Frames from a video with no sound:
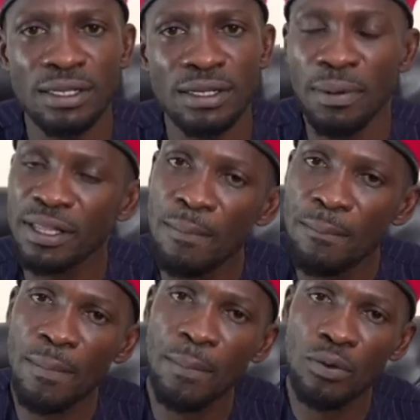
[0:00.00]
but the
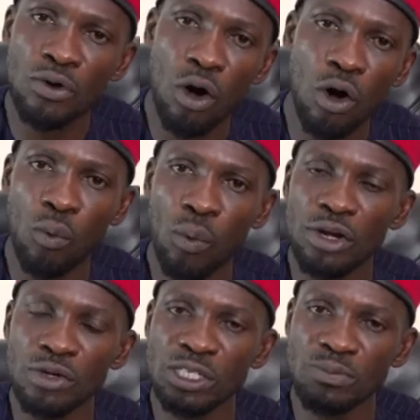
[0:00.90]
people know when
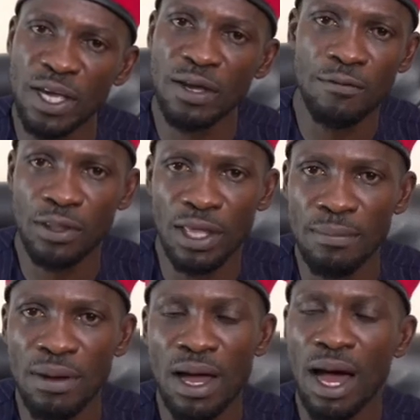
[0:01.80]
you speak for
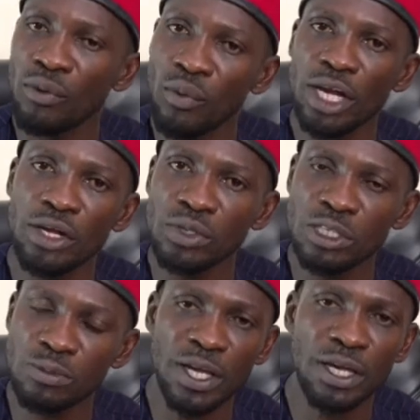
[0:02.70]
them and when you
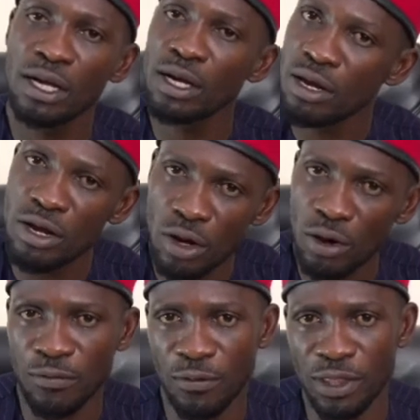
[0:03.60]
speak
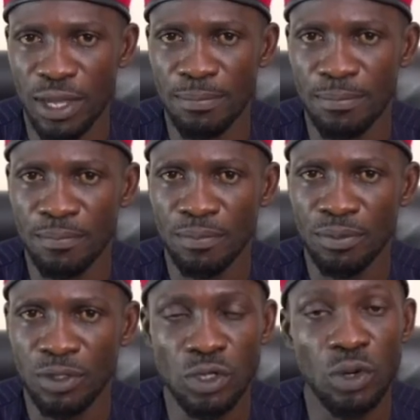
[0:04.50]
not for them.
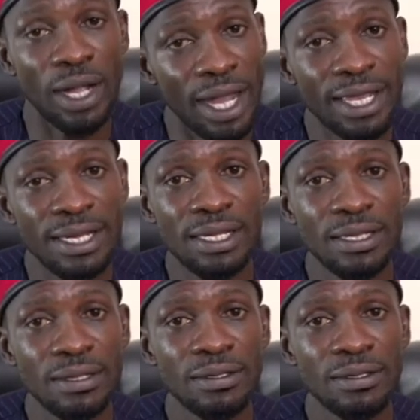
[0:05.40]
So kindly